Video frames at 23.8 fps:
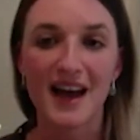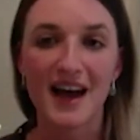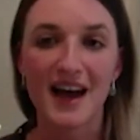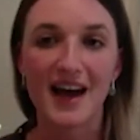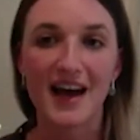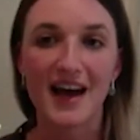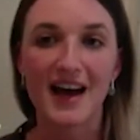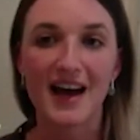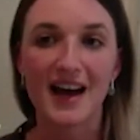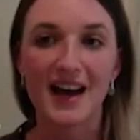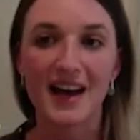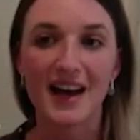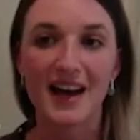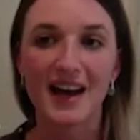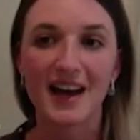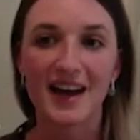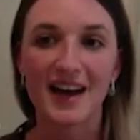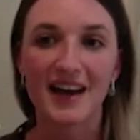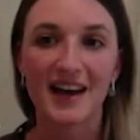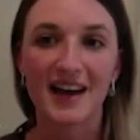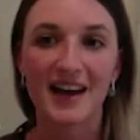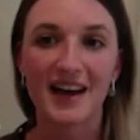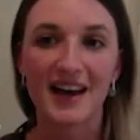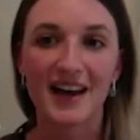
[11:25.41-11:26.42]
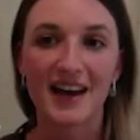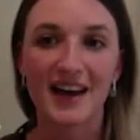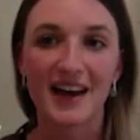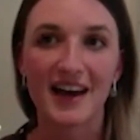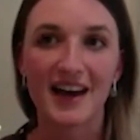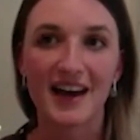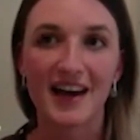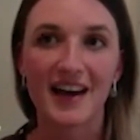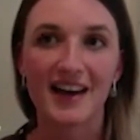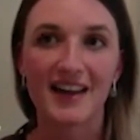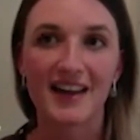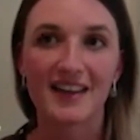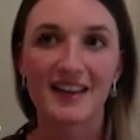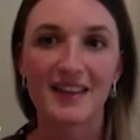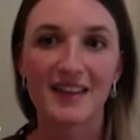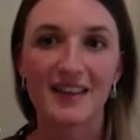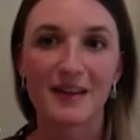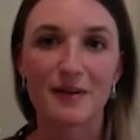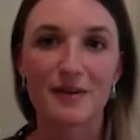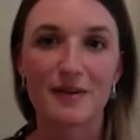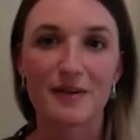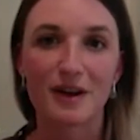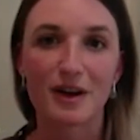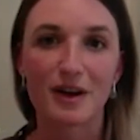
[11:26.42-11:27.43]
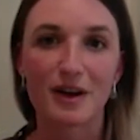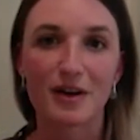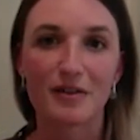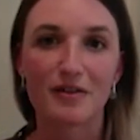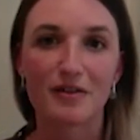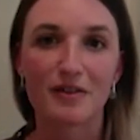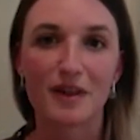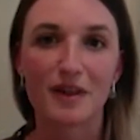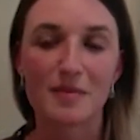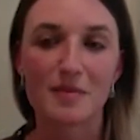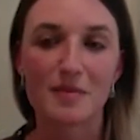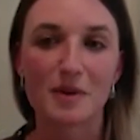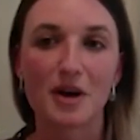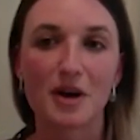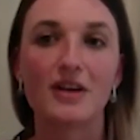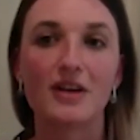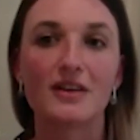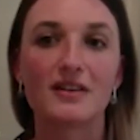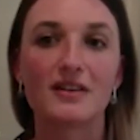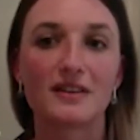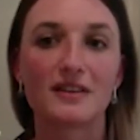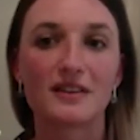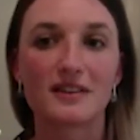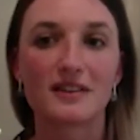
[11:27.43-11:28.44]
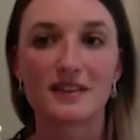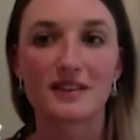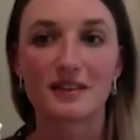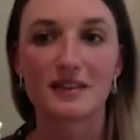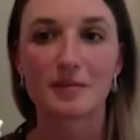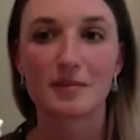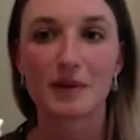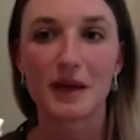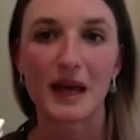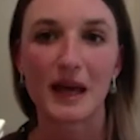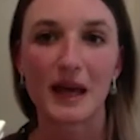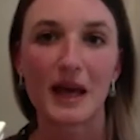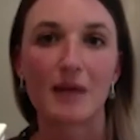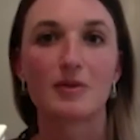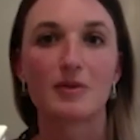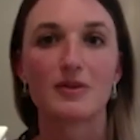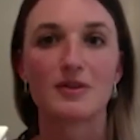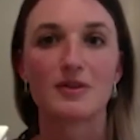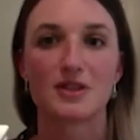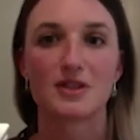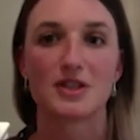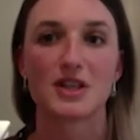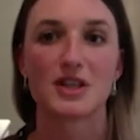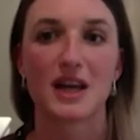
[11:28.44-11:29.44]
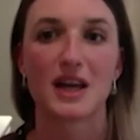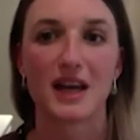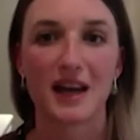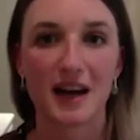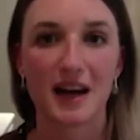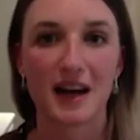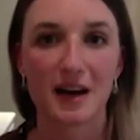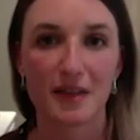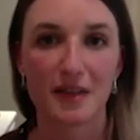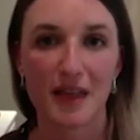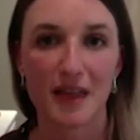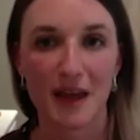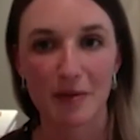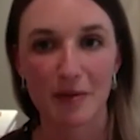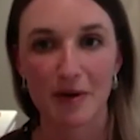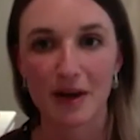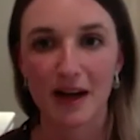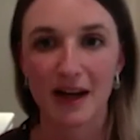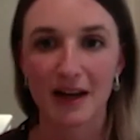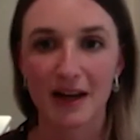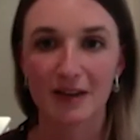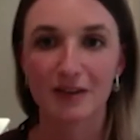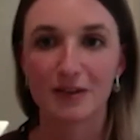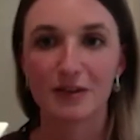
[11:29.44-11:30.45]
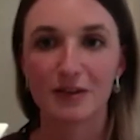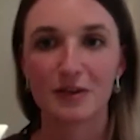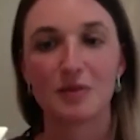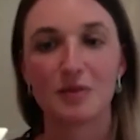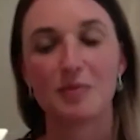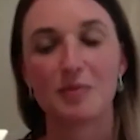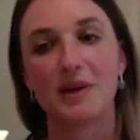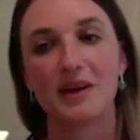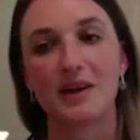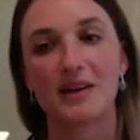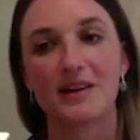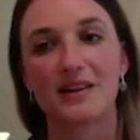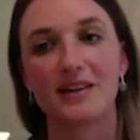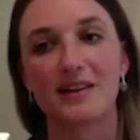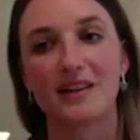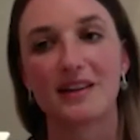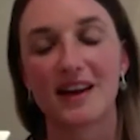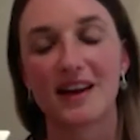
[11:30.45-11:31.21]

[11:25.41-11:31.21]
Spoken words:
there was a lot of them not being able to share how they would like to do a meal.